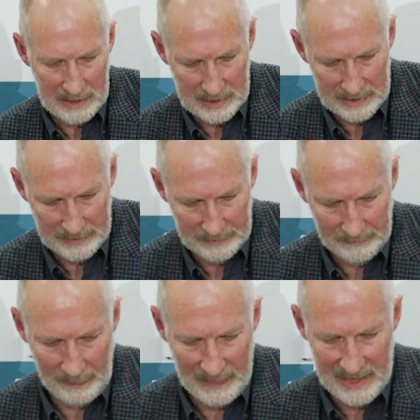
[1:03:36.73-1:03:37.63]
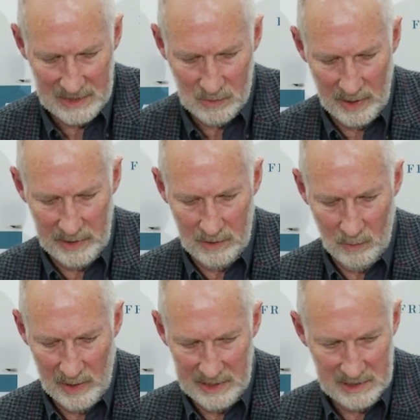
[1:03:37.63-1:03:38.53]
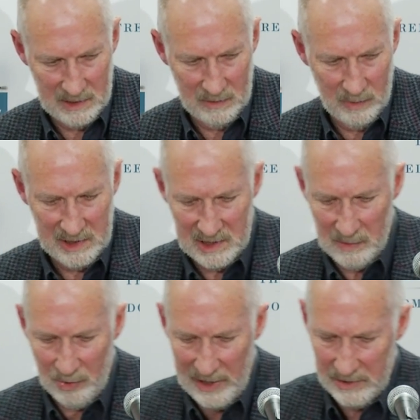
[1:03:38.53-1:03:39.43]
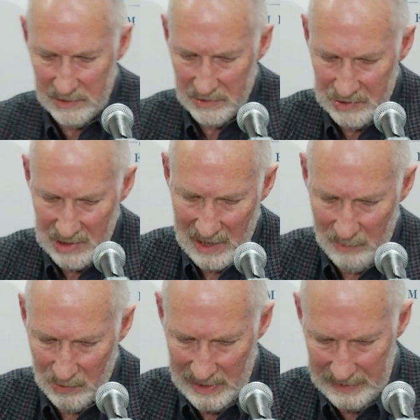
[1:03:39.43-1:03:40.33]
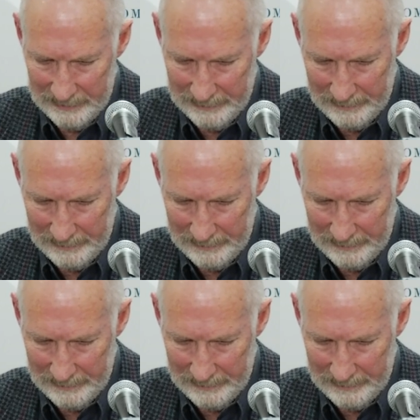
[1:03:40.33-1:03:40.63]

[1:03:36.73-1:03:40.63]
Uh, that's one of the ways in which the predators operate,